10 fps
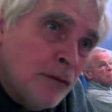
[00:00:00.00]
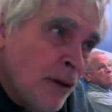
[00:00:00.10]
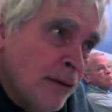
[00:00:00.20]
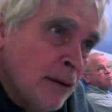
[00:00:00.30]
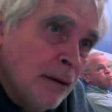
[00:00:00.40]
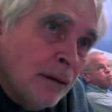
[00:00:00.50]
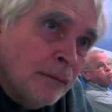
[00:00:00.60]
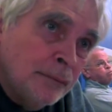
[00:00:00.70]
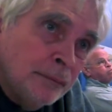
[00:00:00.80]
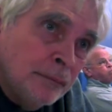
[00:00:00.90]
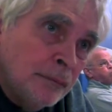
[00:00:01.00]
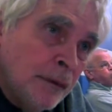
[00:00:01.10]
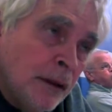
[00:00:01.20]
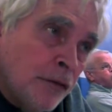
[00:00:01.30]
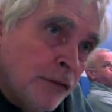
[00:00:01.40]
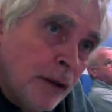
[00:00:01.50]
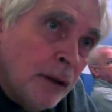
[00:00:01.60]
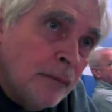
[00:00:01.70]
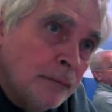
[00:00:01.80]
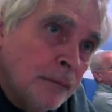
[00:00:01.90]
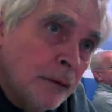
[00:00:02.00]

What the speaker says: There's nothing there, and it's sad,